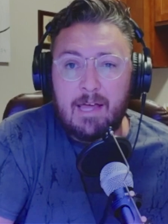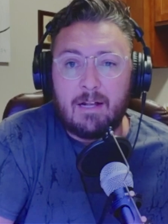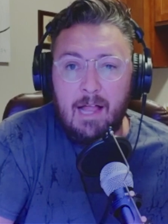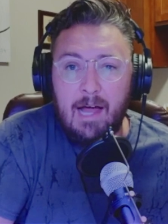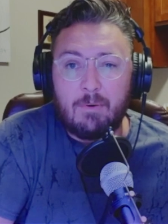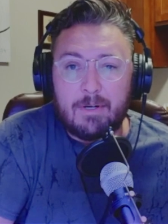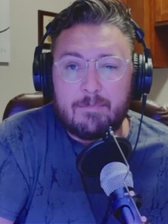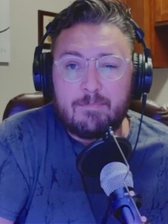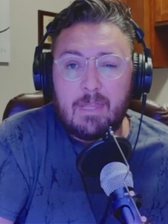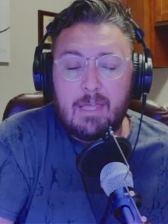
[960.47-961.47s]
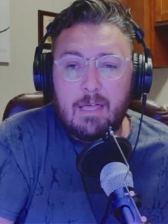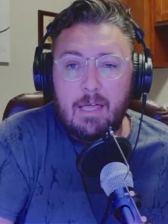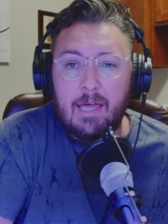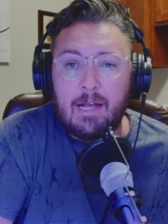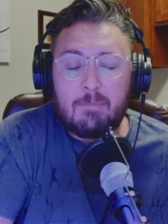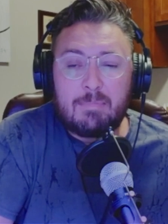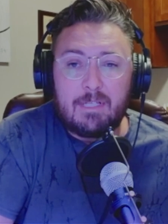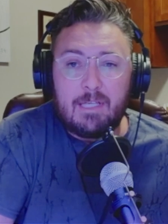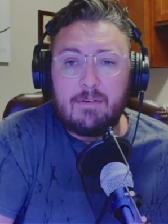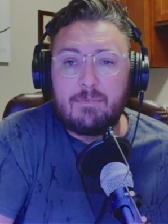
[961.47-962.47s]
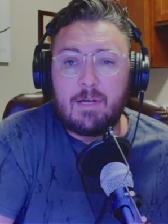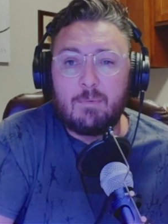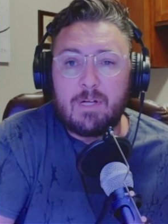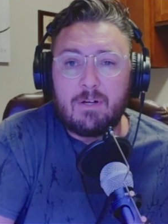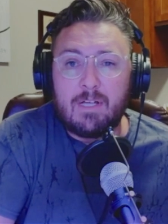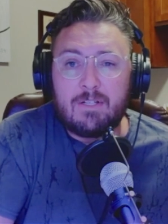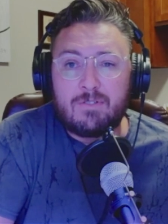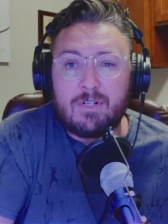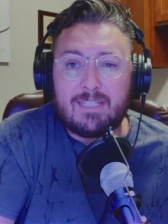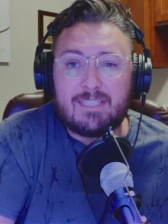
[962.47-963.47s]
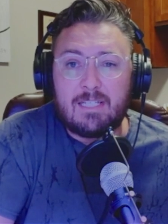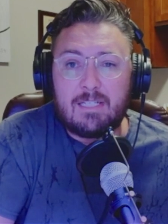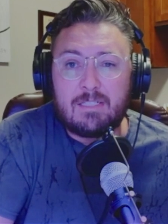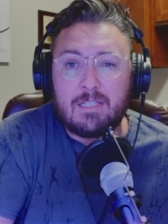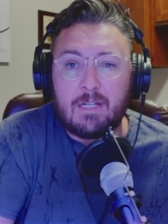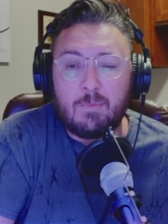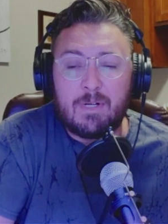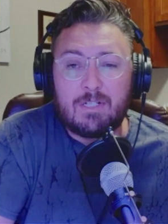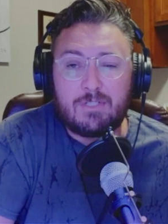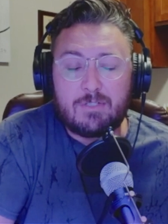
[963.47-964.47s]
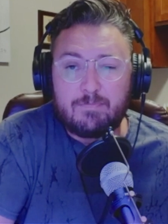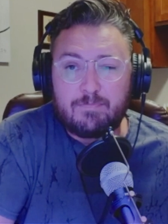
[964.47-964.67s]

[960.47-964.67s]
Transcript: hour, and I believe that we are entering a season in which